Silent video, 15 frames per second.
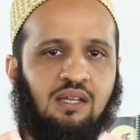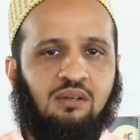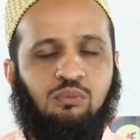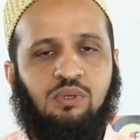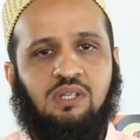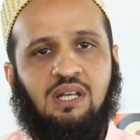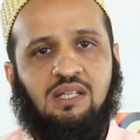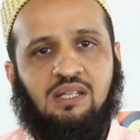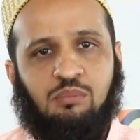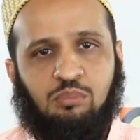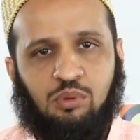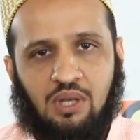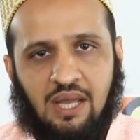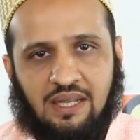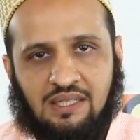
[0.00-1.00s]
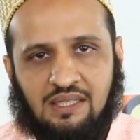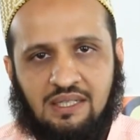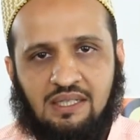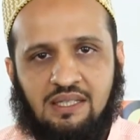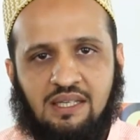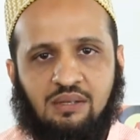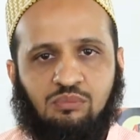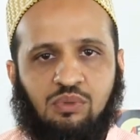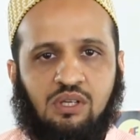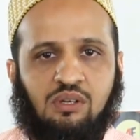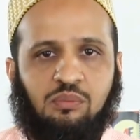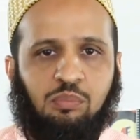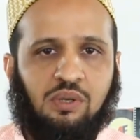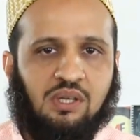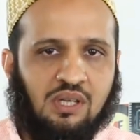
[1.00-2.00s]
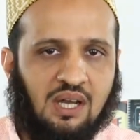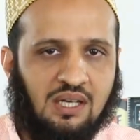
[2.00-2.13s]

and we tell them politely and we repeat